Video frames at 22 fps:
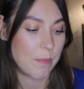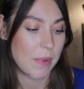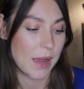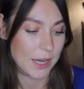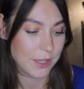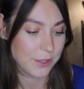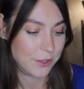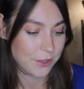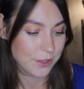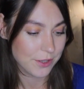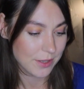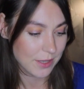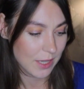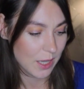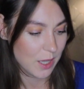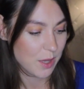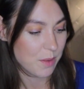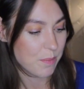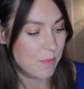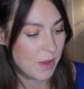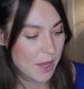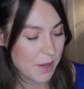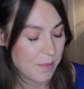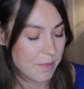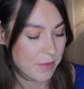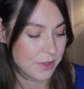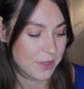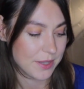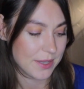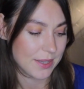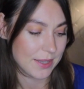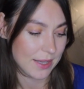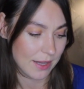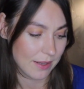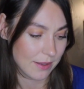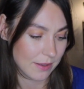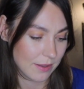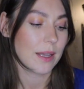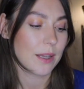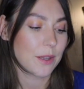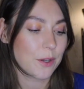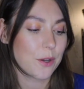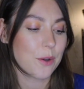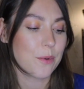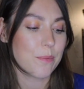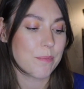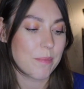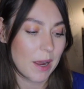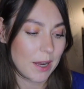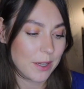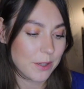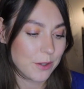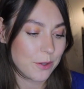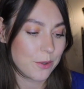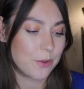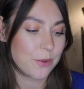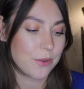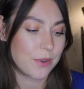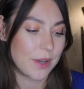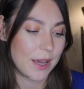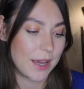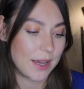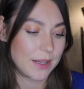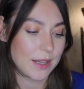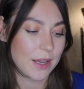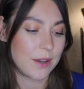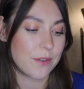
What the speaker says: pungent and papery scent that combine to create